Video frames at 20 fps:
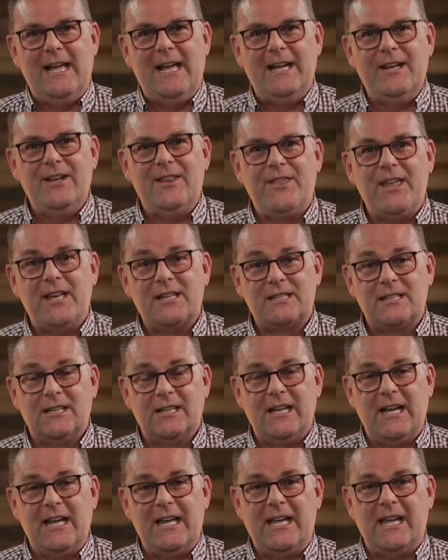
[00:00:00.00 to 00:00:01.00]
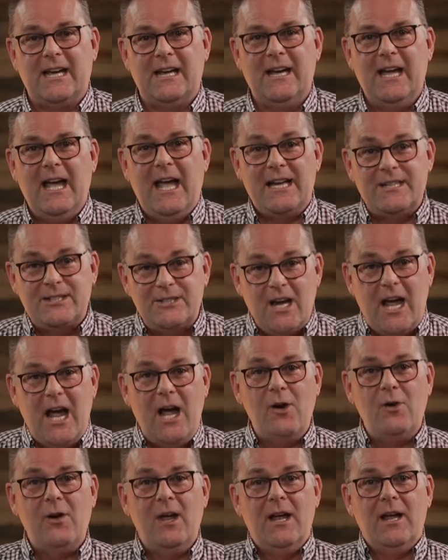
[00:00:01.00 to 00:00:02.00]
in Thessalonica, as to
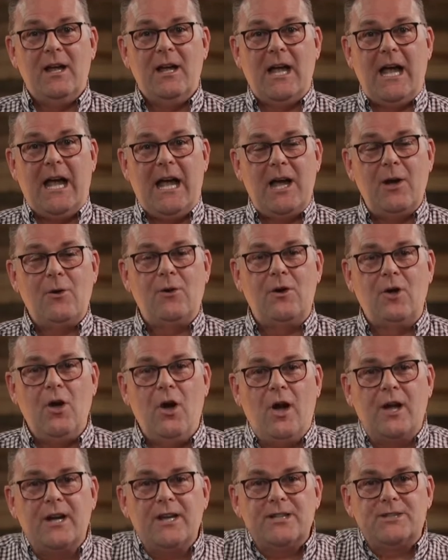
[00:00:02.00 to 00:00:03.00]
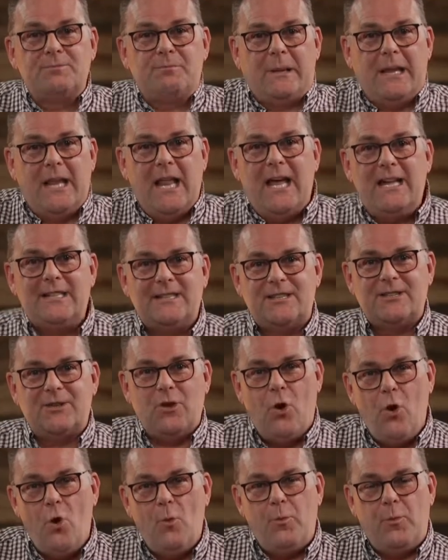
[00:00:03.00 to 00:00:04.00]
how God has planted
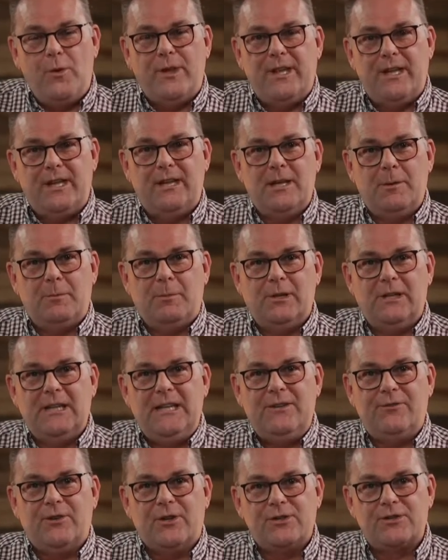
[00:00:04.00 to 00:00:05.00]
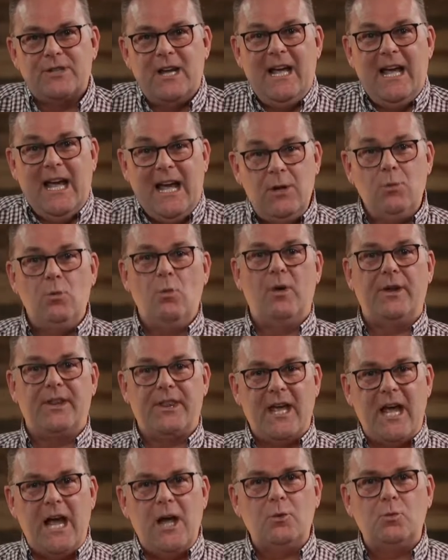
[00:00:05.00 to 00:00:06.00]
hope within the believers and
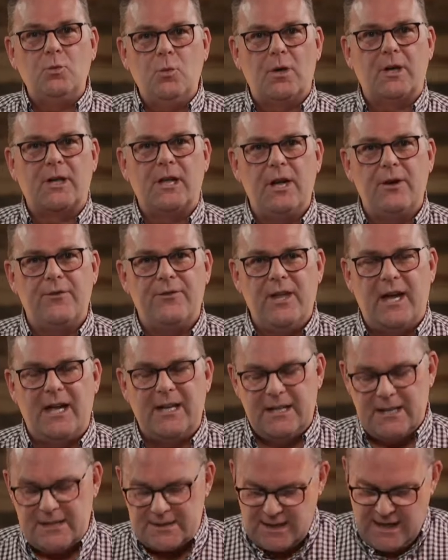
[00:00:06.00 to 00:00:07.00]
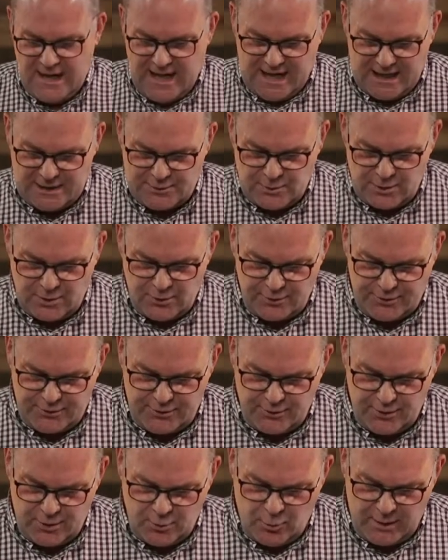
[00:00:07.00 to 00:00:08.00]
what the outworking of that is as we go
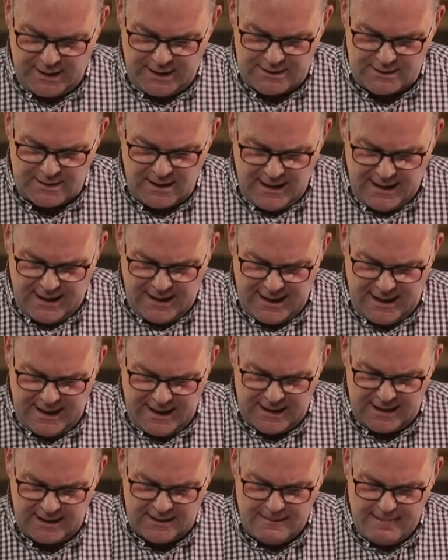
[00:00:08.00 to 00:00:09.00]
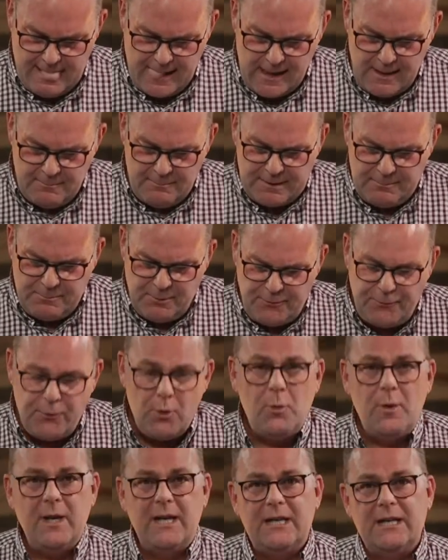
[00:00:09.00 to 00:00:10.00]
through the weeks ahead. But
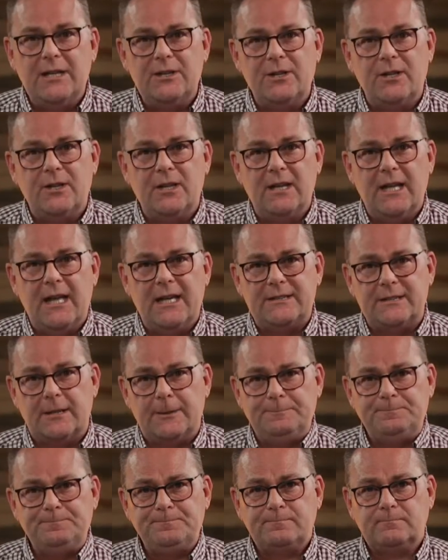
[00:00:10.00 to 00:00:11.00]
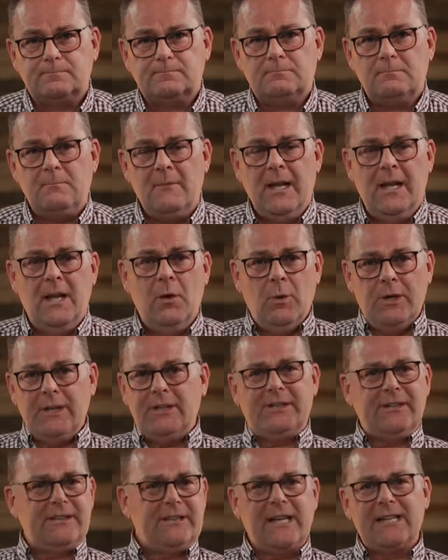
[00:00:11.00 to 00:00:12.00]
before we get into the letter, I
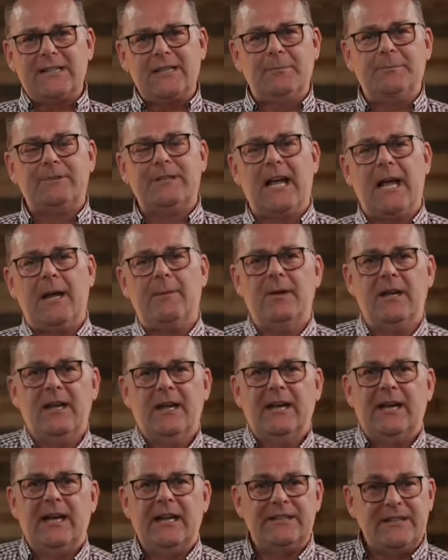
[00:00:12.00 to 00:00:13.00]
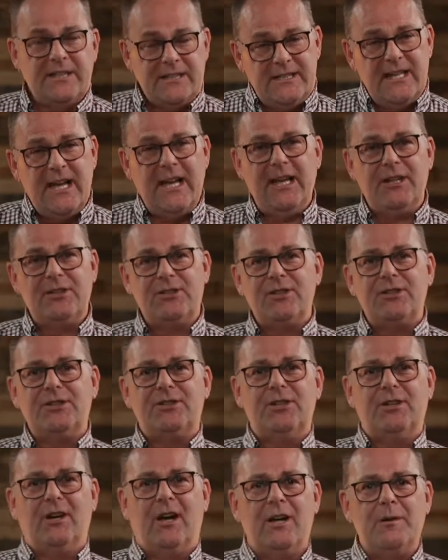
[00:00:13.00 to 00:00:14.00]
wanted to take some time today
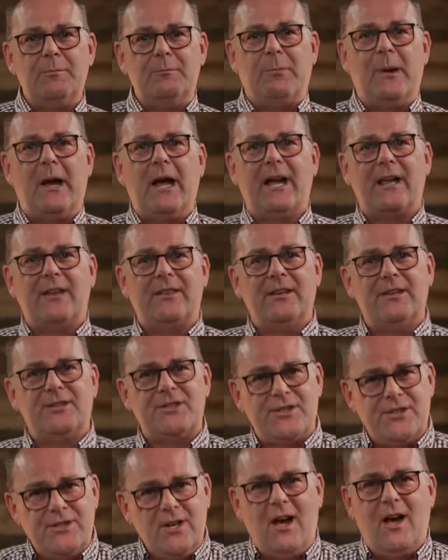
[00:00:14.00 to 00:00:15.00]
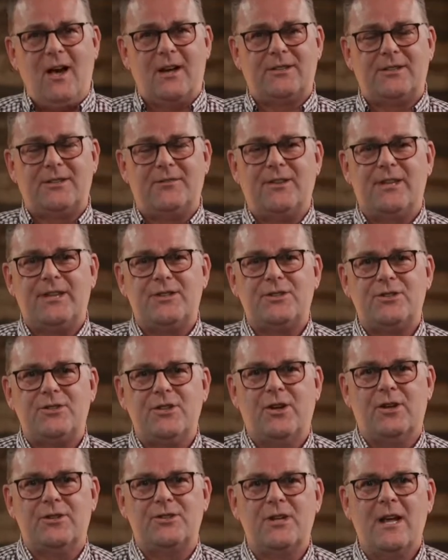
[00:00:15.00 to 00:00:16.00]
just to unpack the start of this
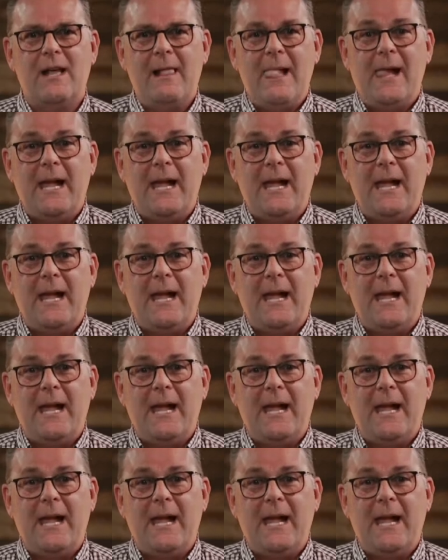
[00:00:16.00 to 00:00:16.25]
church.